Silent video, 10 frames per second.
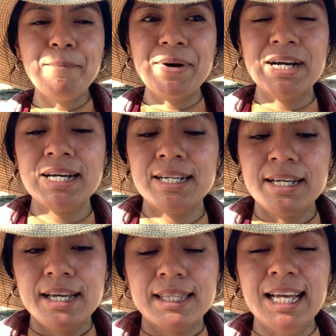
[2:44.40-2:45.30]
but
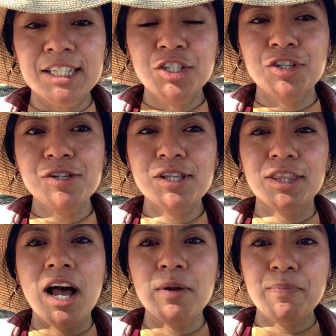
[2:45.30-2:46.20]
that's just the
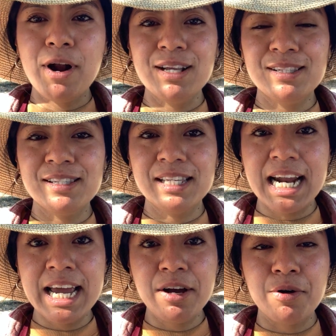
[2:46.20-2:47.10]
thought process that
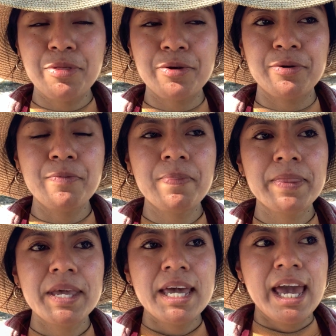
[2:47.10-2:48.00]
I go through.
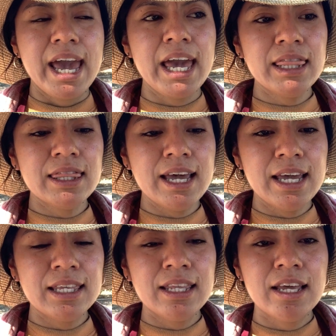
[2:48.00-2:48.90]
And
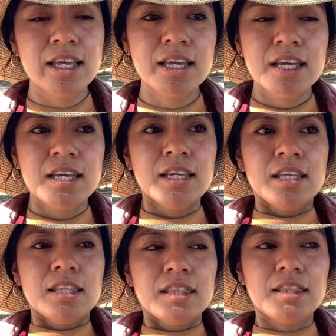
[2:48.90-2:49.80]
then
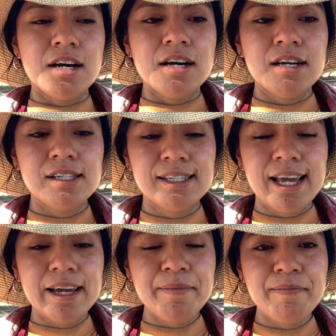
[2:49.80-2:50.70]
the
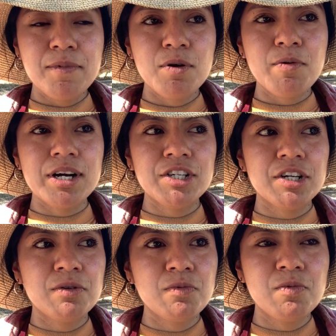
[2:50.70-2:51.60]
second
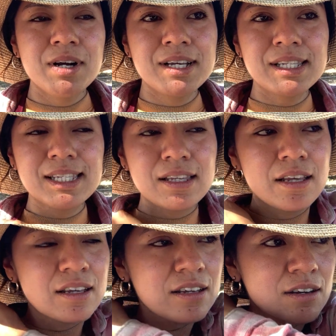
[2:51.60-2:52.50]
question was,
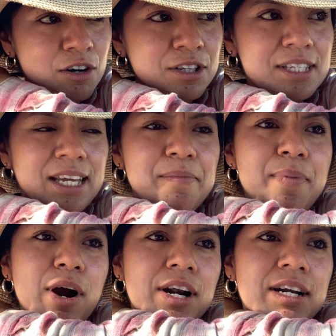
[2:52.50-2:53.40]
or the second
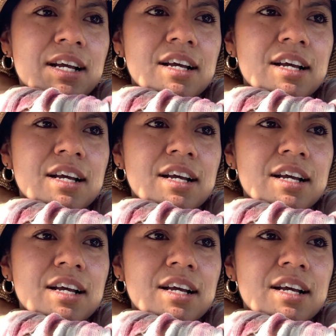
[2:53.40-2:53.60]
part